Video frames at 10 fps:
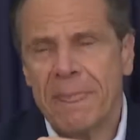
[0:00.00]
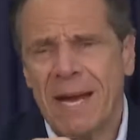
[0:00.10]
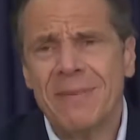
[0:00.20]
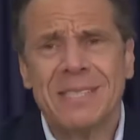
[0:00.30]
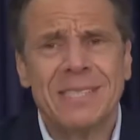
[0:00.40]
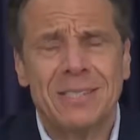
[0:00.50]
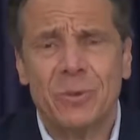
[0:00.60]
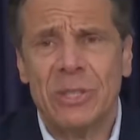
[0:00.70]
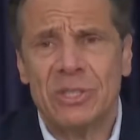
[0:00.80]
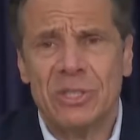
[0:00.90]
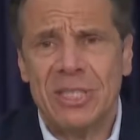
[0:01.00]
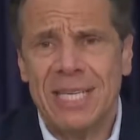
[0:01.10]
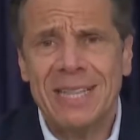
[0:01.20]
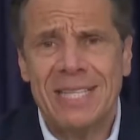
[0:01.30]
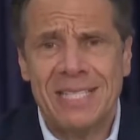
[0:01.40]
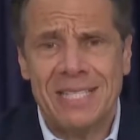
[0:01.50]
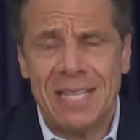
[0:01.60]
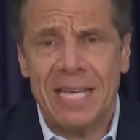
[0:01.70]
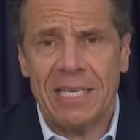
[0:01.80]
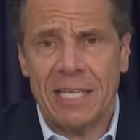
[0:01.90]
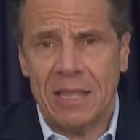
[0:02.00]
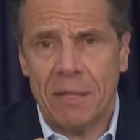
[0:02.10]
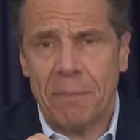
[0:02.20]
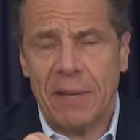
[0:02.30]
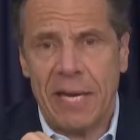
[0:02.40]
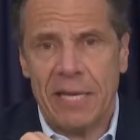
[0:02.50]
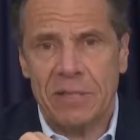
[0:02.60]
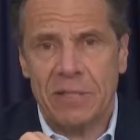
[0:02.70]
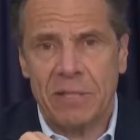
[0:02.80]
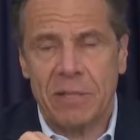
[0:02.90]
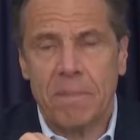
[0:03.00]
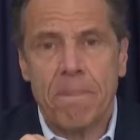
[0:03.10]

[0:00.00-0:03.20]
I've had situations in the state in the past